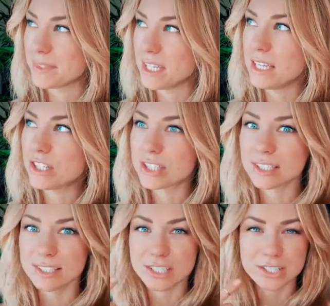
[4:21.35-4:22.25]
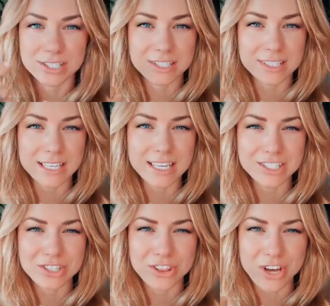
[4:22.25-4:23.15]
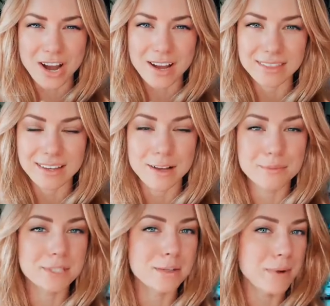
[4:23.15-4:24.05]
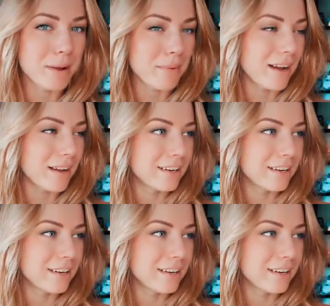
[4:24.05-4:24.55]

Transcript: each decision, each thought that comes into my mind,